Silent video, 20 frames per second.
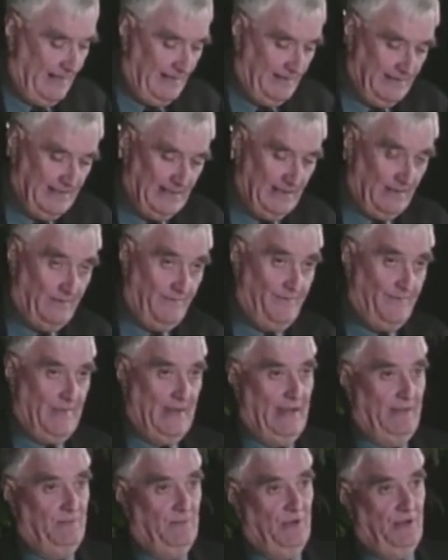Now,
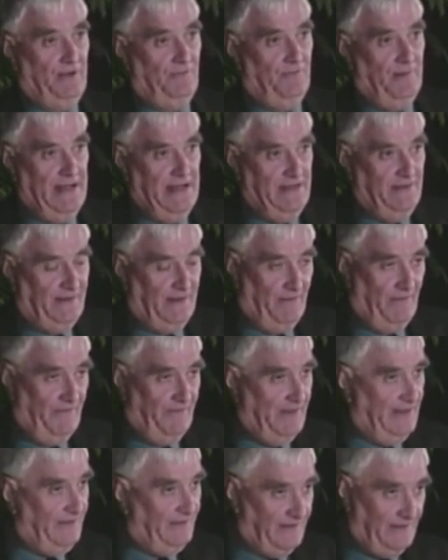I'm going to read some
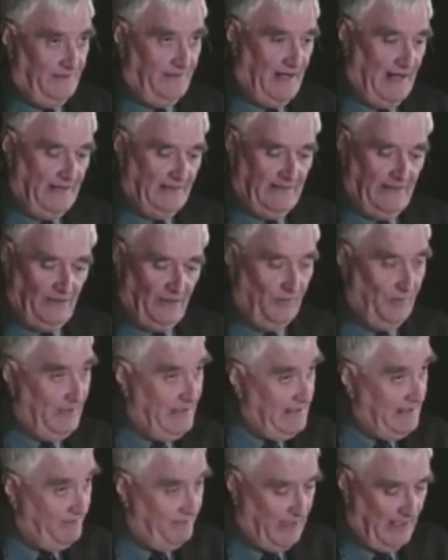of this. It's not
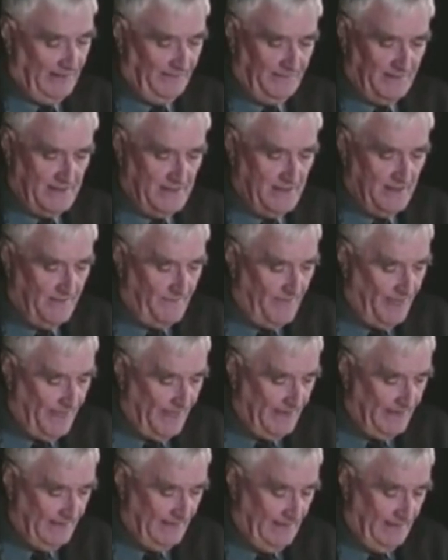terribly pleasant,
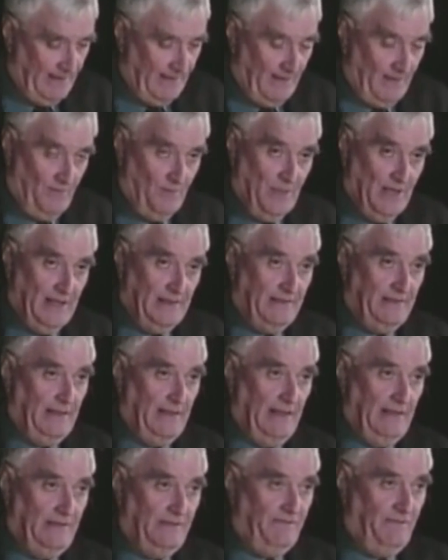but
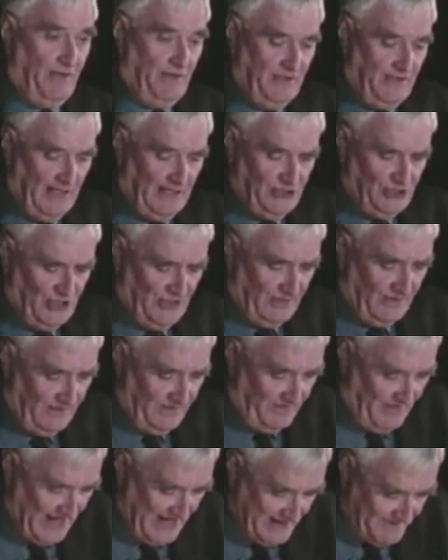it's very touching
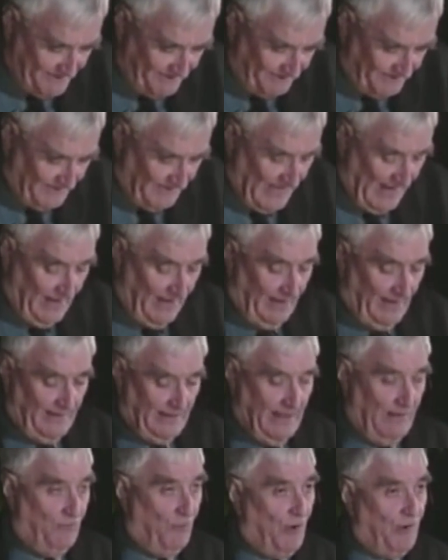to me.
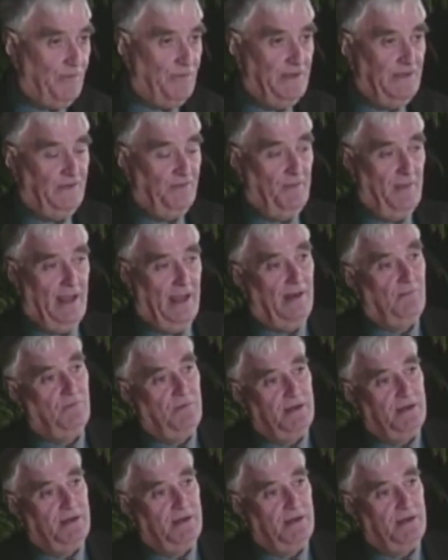Now, I worked with this man.